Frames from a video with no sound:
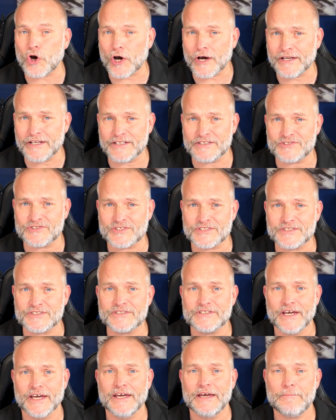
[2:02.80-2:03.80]
audiences
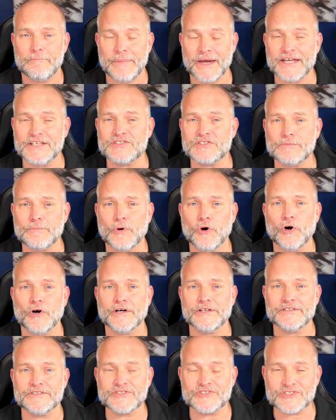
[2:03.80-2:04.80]
based
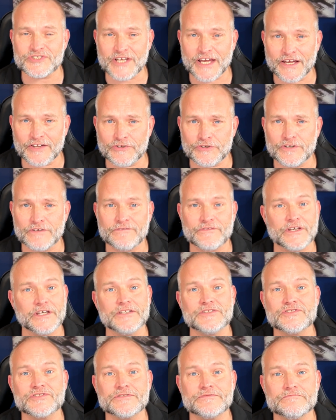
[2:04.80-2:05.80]
upon standard
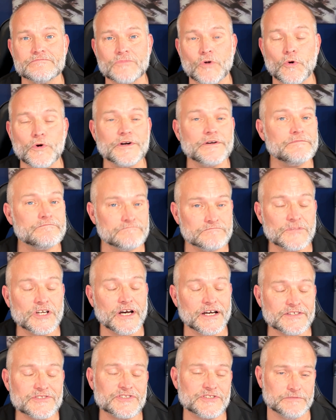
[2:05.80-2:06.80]
events or
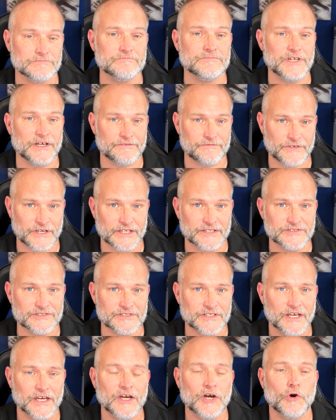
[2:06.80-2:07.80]
custom
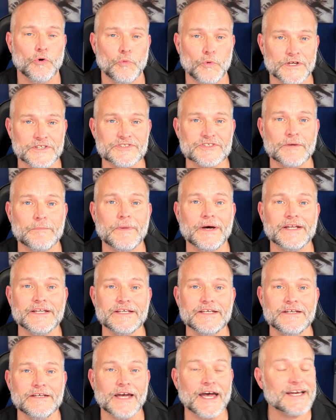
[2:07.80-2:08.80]
events. When
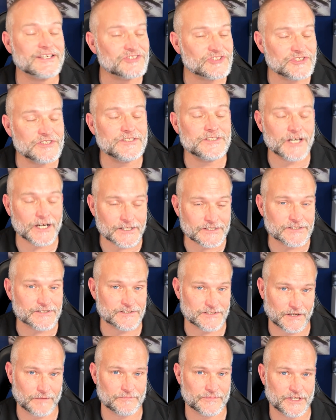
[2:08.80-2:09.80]
somebody has done
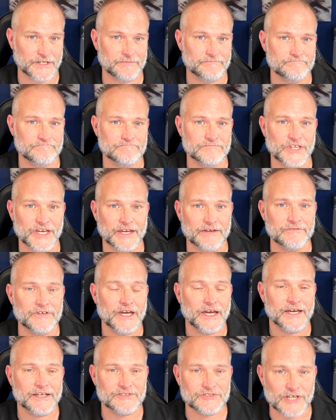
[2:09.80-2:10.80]
something, they've
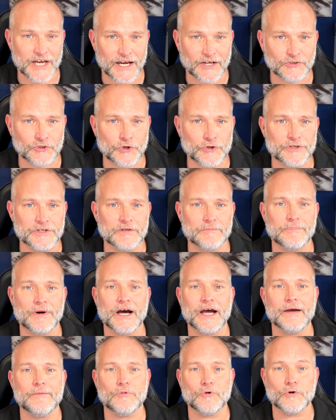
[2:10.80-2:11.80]
downloaded a
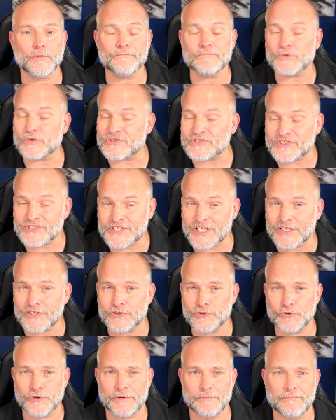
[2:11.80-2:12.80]
Bible or sent
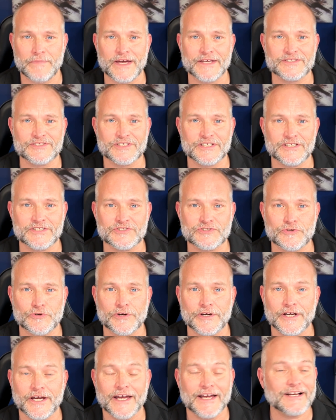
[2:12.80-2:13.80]
you a message
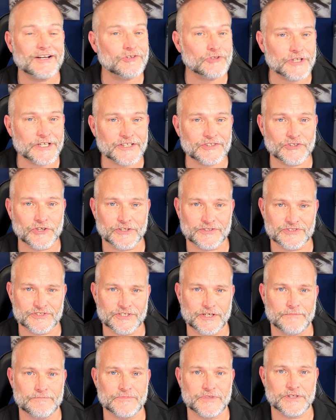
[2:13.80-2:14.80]
or clicked on
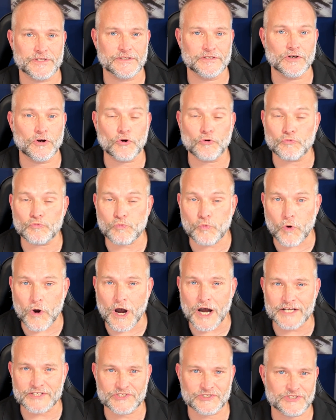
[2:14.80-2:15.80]
something or
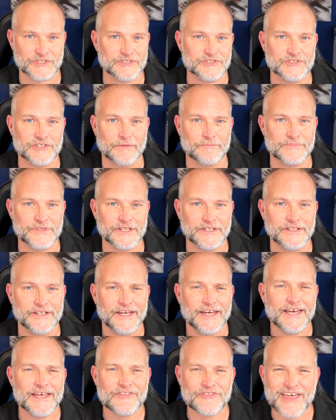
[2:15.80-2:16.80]
watched something,
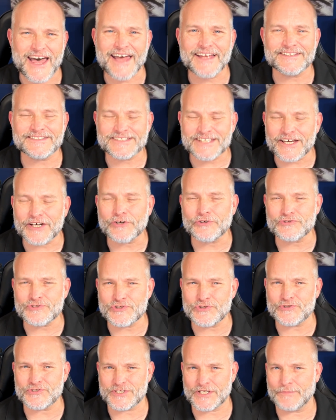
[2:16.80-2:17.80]
that tells
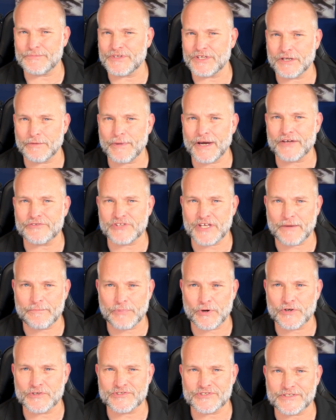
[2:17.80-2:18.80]
you something about that
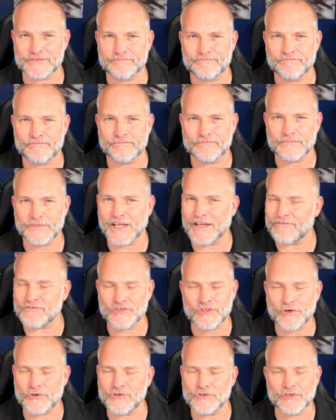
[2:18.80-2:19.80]
person.
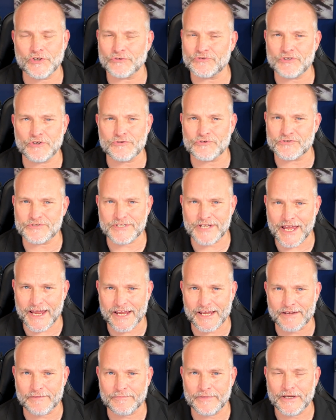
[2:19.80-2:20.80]
Even though you don't know their
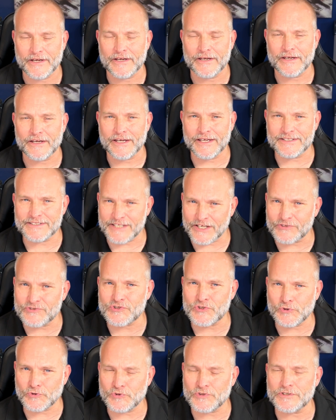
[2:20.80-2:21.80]
name, it tells
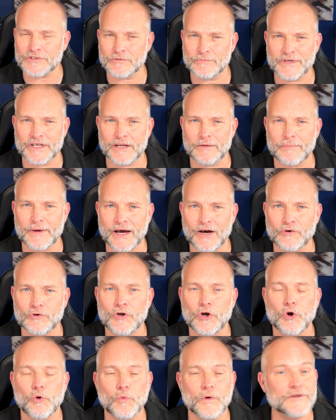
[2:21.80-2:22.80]
you a little bit about
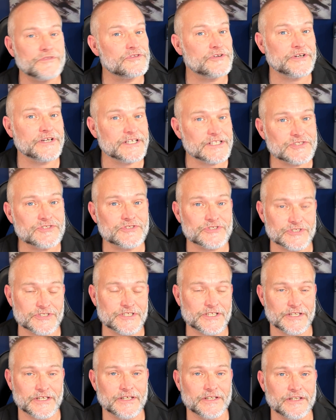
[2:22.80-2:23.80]
what they're
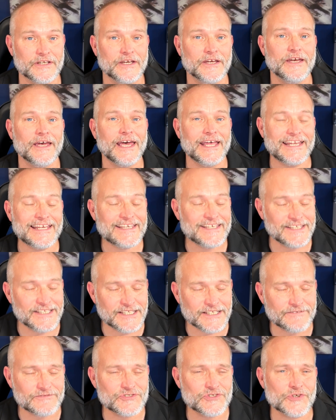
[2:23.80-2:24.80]
interested in. And it
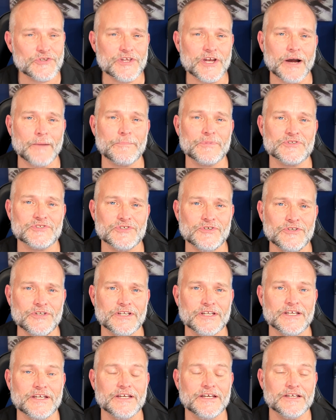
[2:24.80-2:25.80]
gives you the
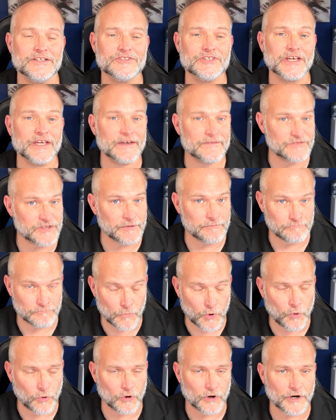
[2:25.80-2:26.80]
opportunity to give them
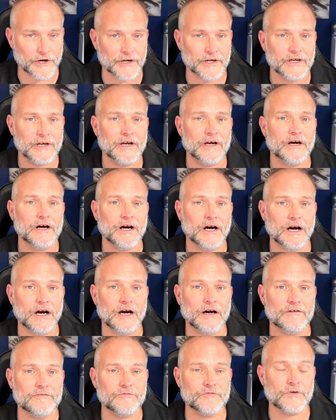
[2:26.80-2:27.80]
more
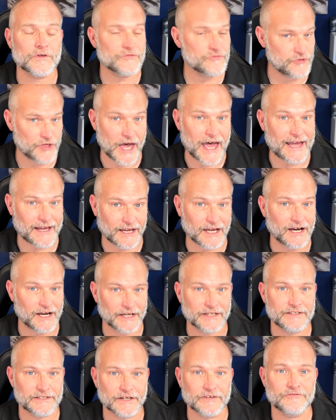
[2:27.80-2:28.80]
of that
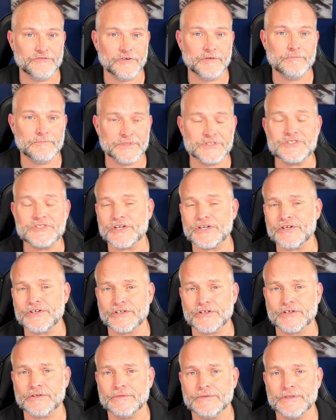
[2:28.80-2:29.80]
kind of
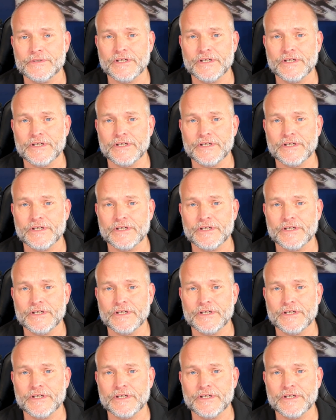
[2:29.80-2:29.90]
material.